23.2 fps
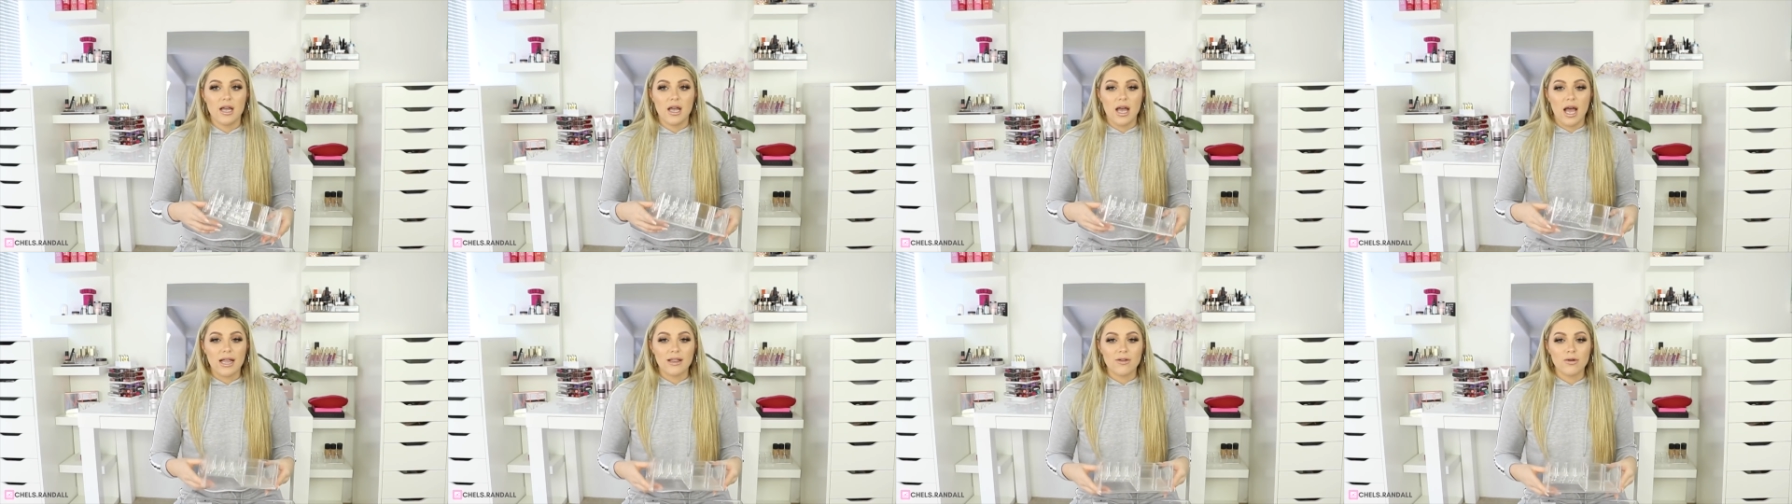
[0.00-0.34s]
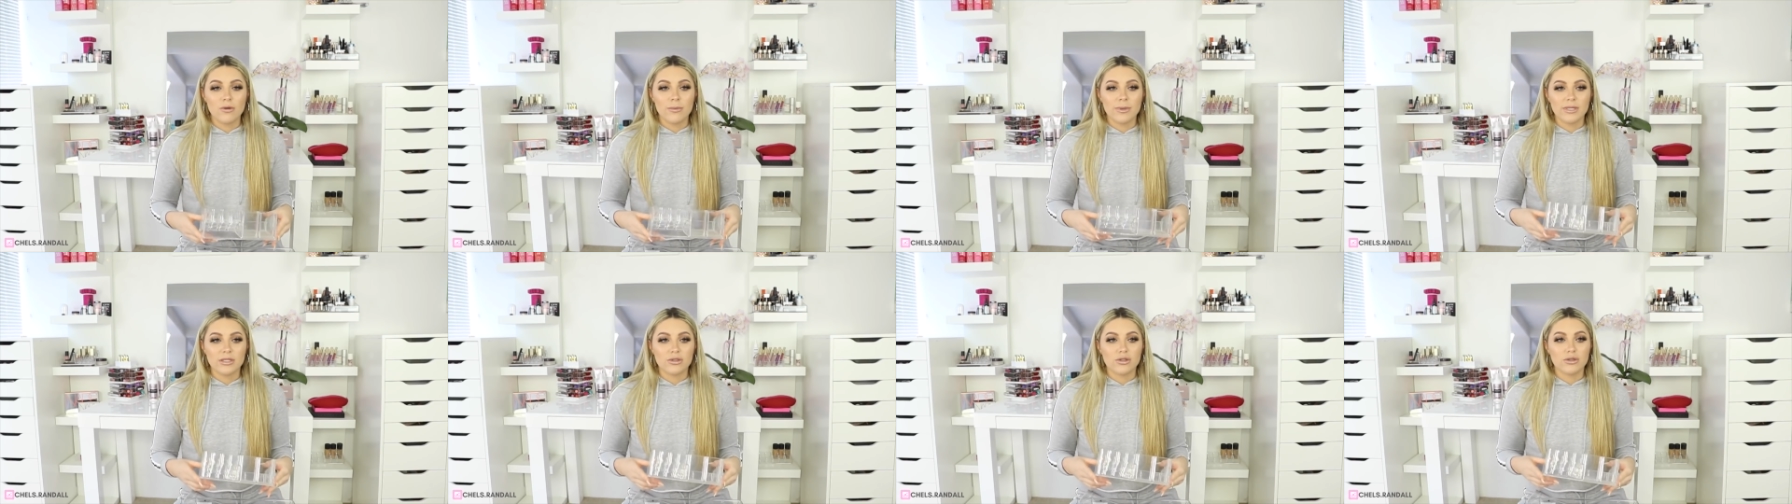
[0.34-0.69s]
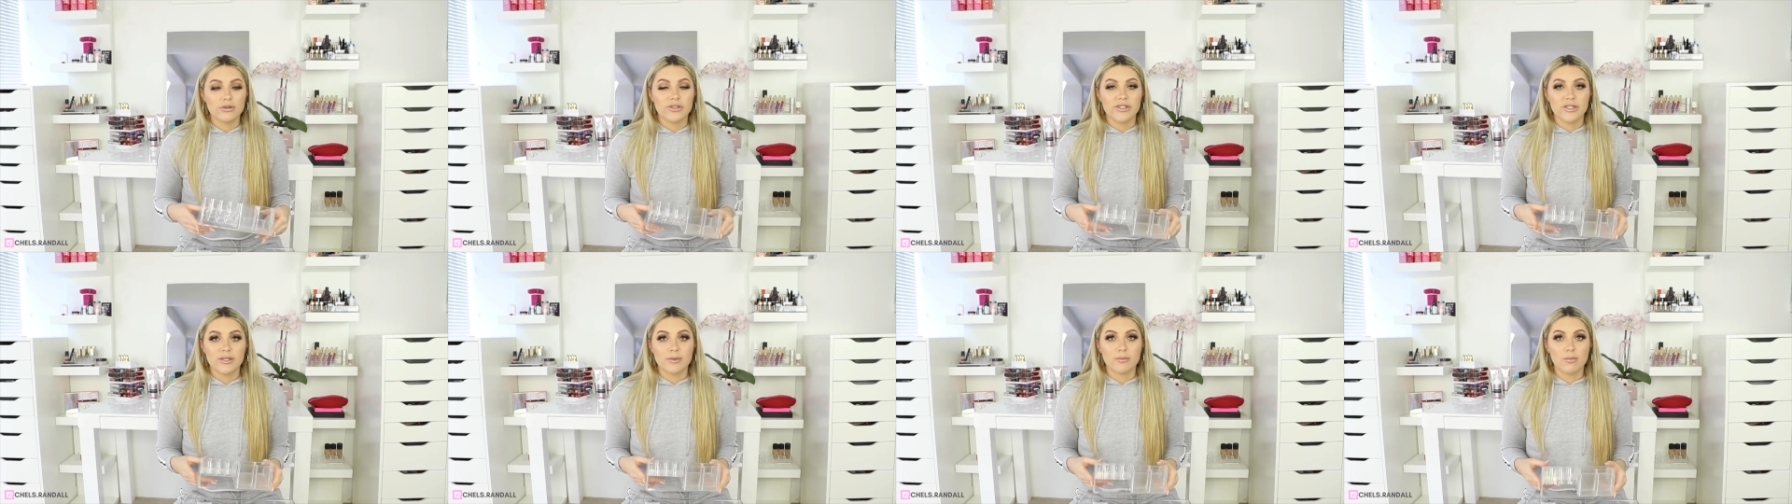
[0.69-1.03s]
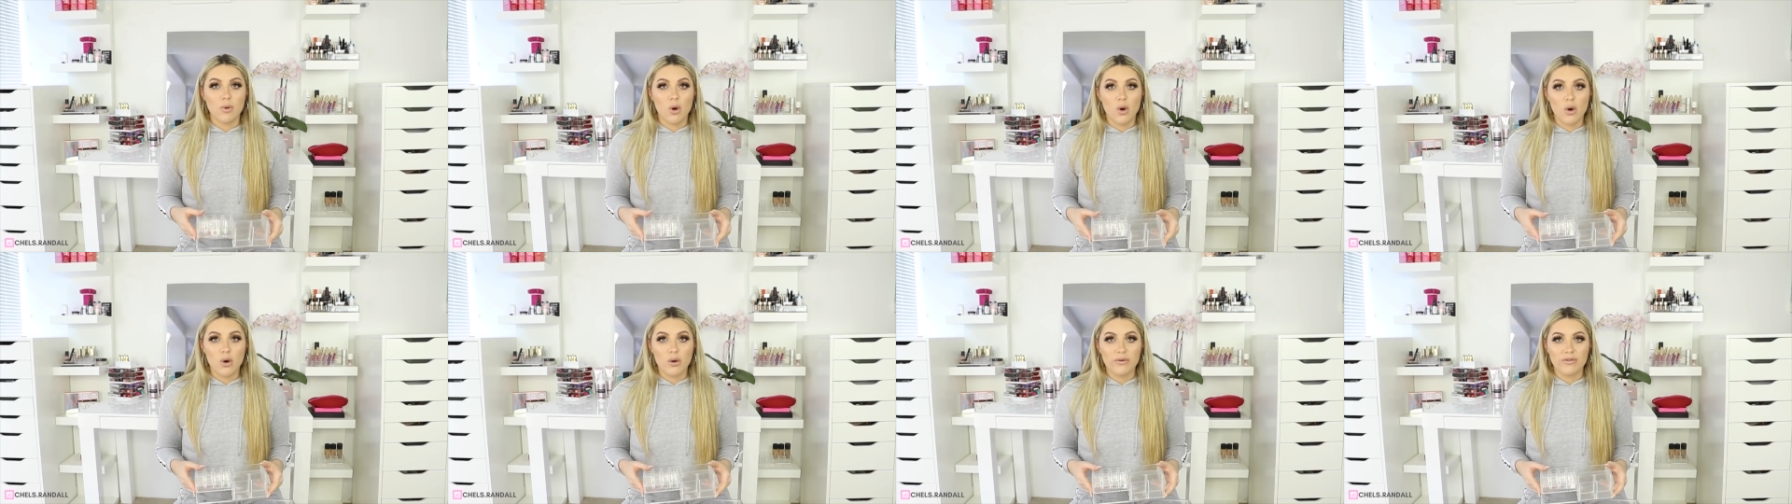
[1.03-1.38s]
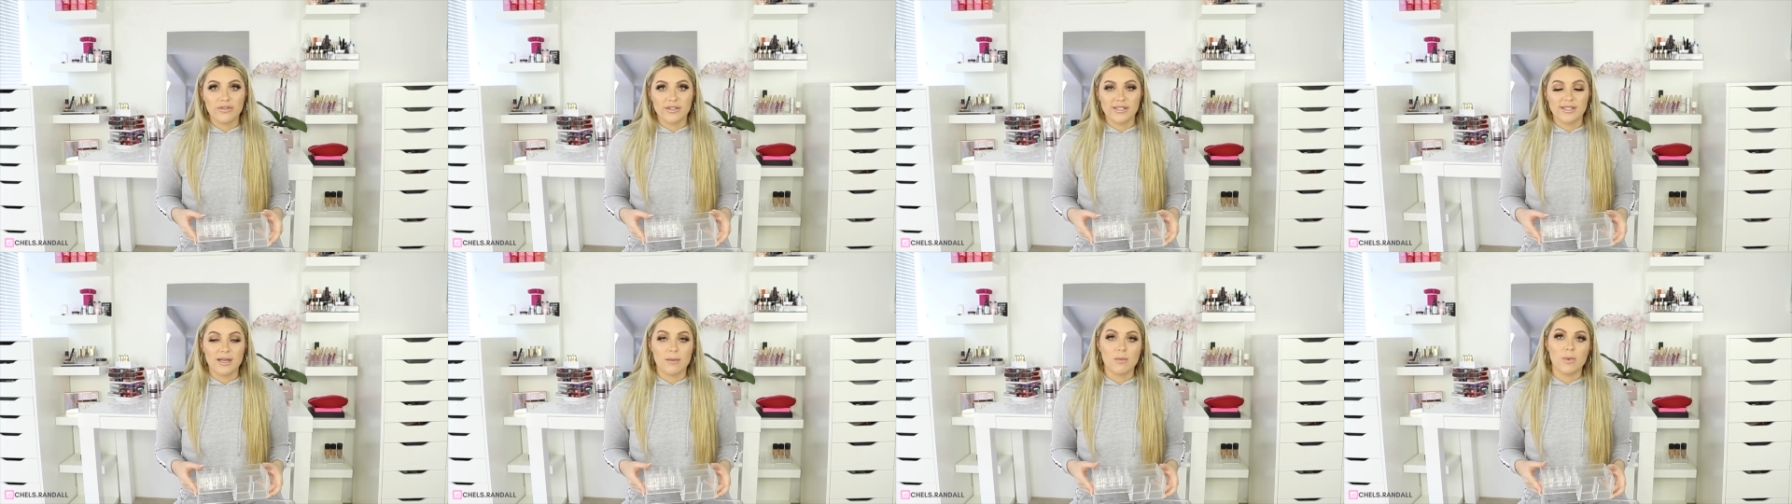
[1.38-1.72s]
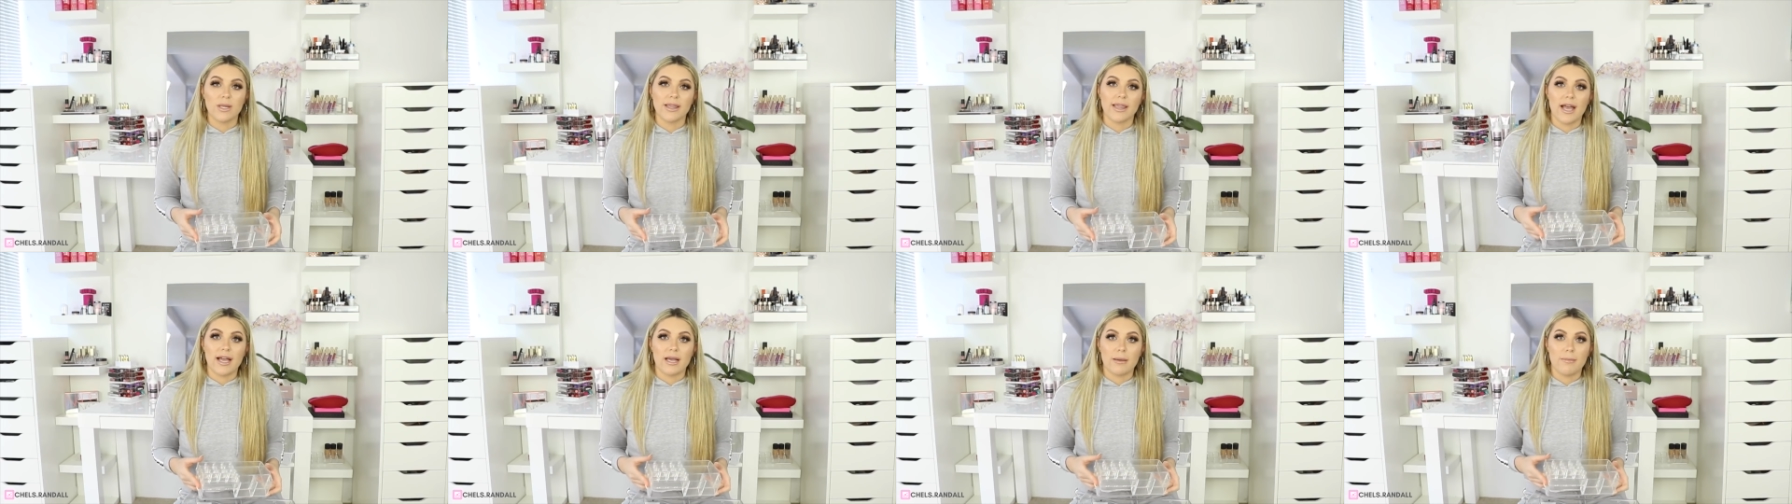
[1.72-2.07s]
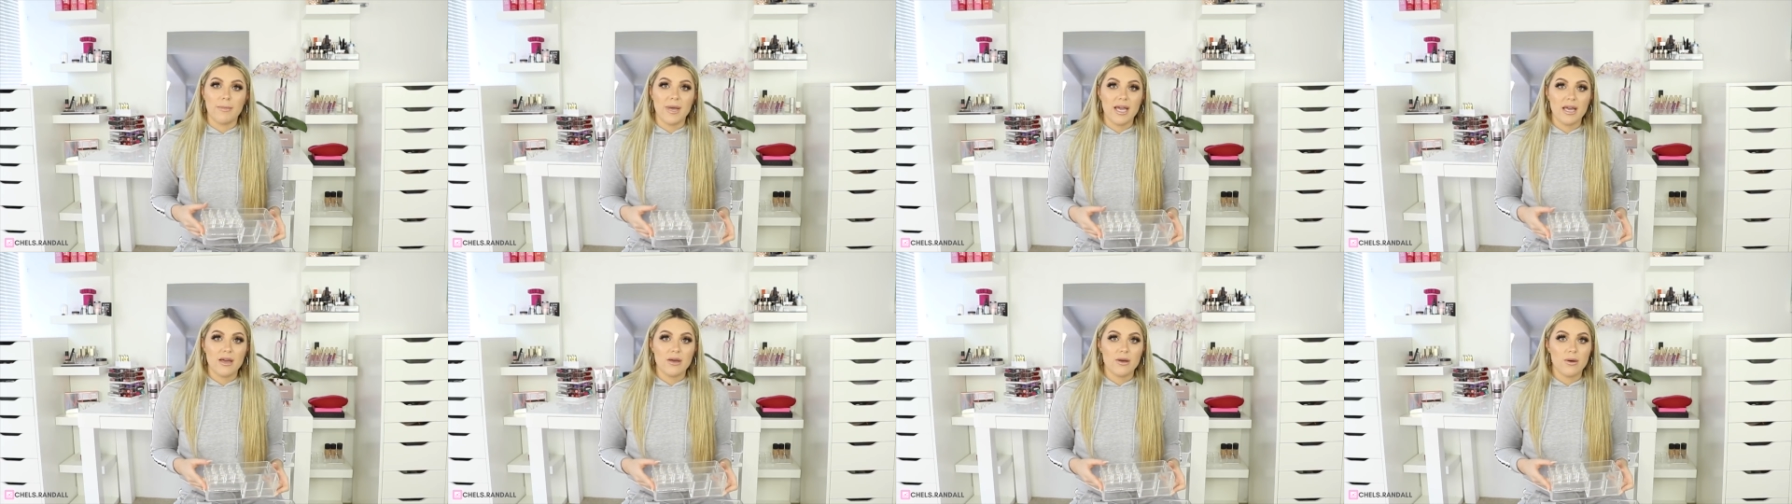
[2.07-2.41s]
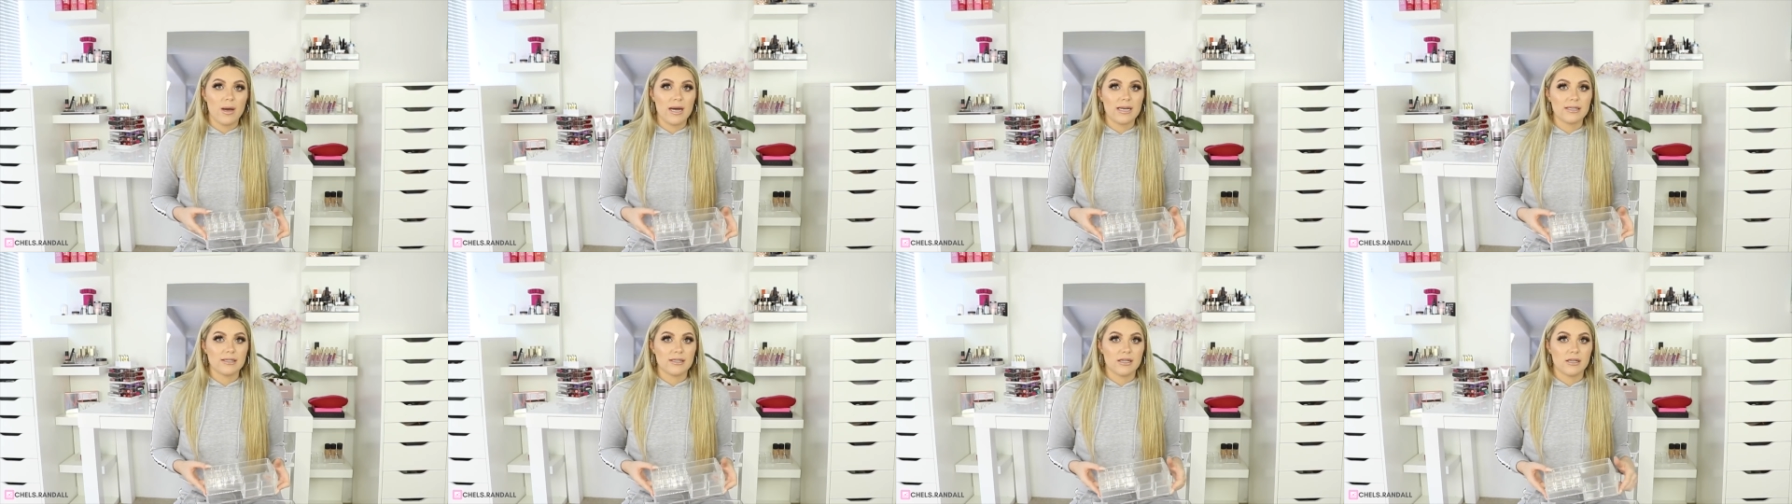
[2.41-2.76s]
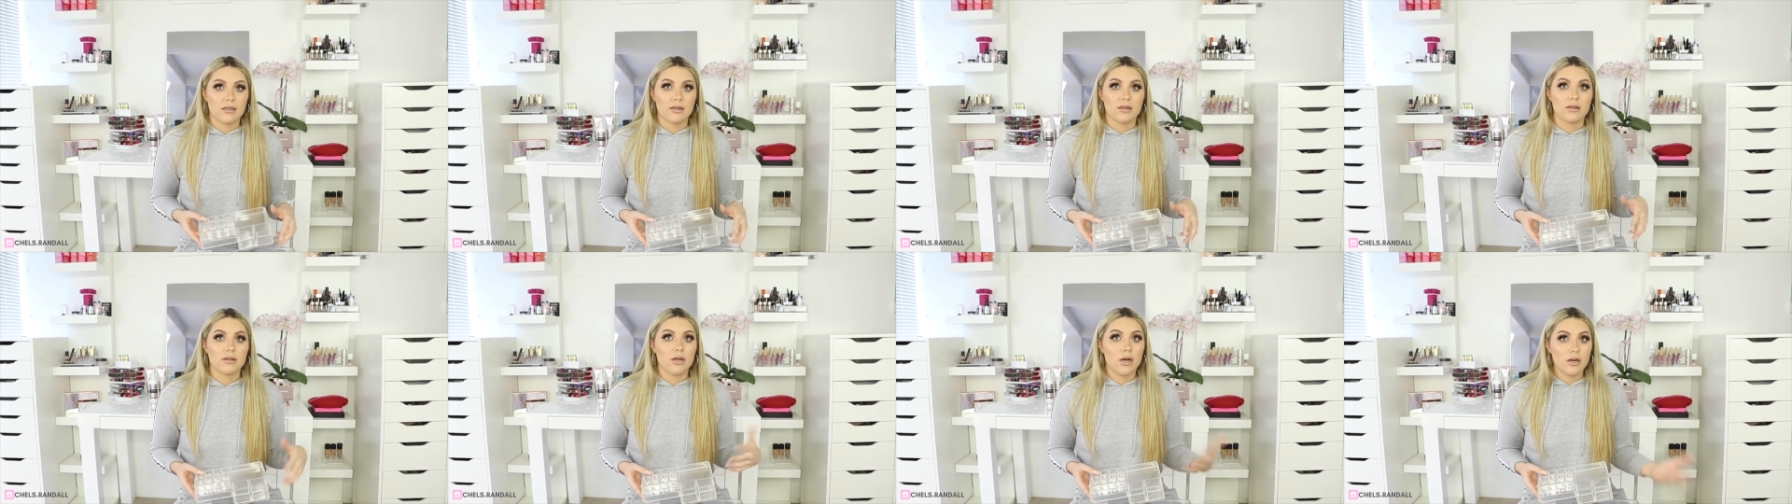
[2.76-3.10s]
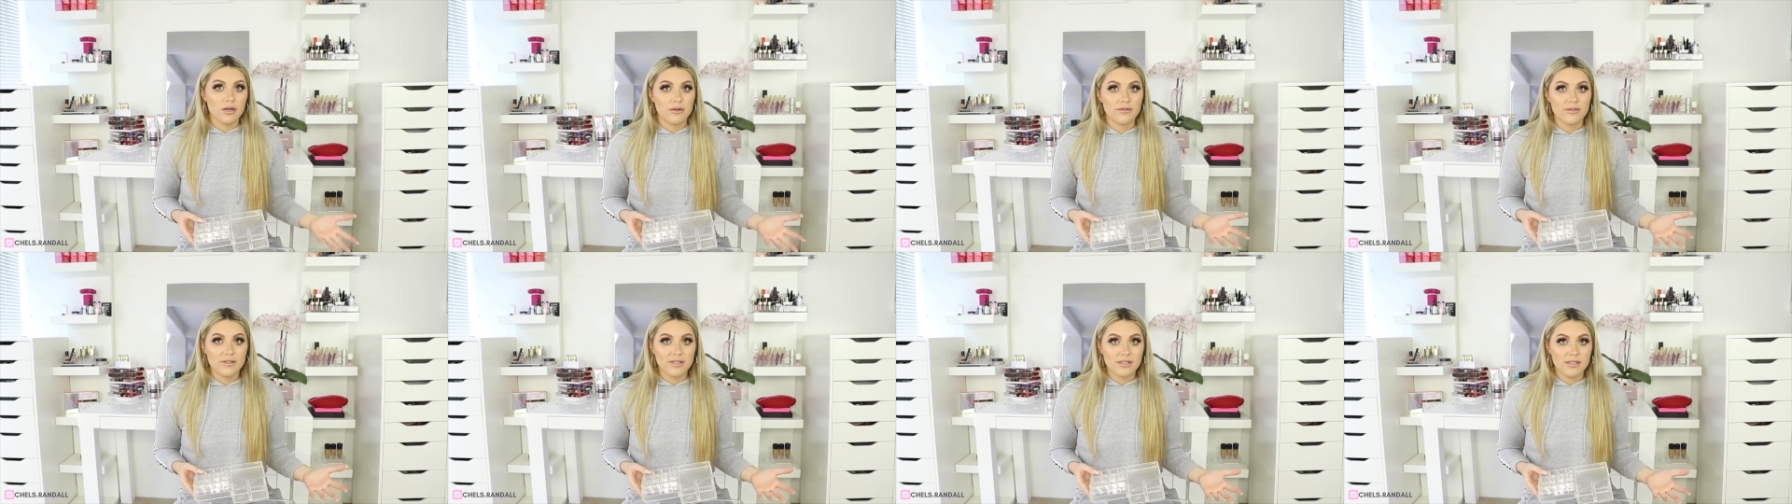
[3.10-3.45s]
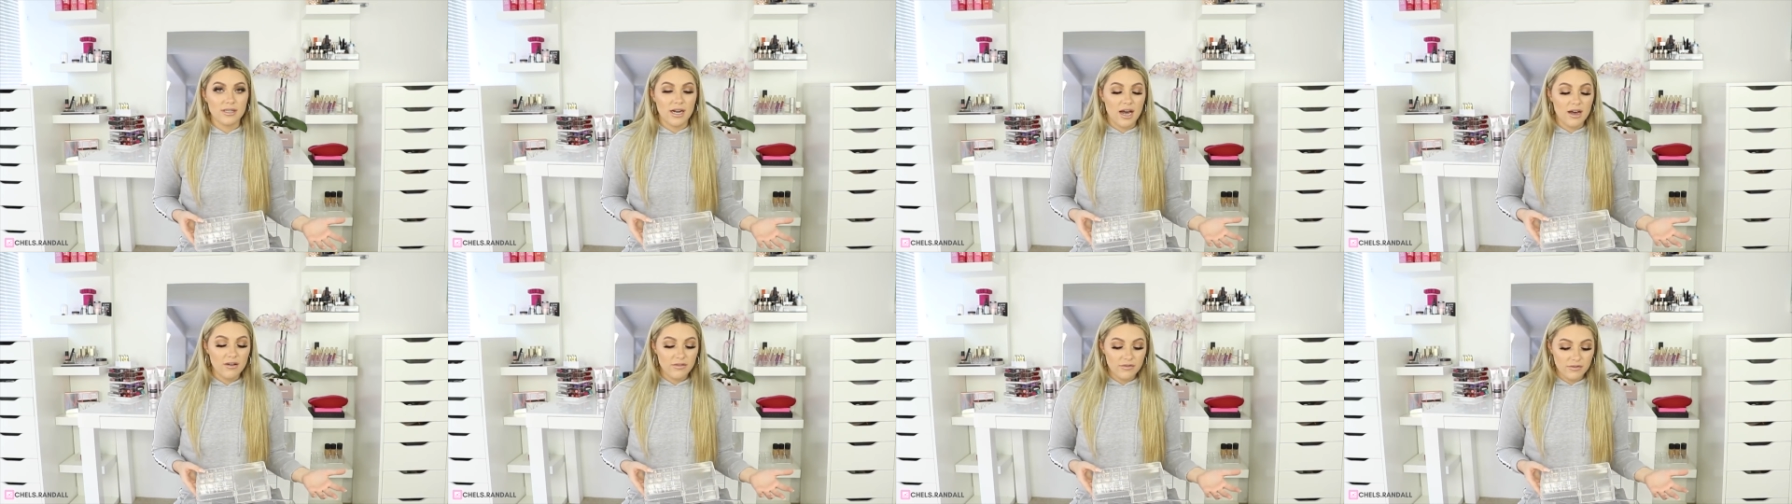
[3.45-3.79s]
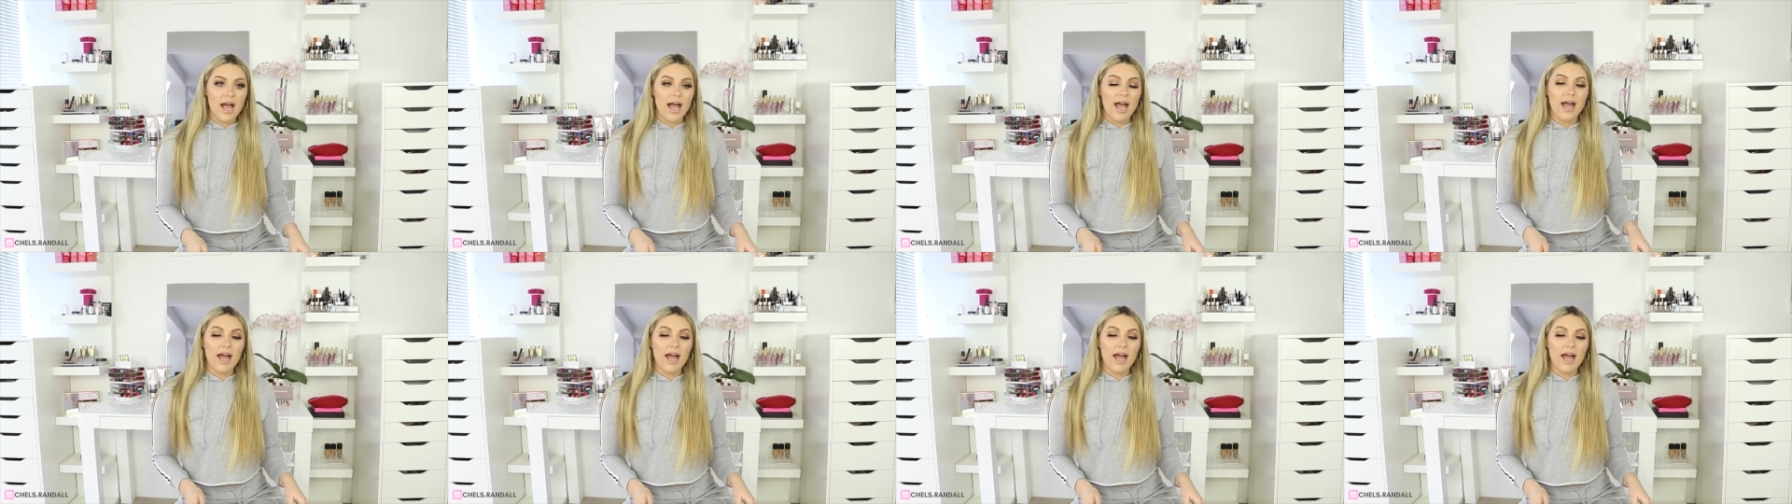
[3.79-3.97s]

a little bit too small for someone like me who has a lot of stuff.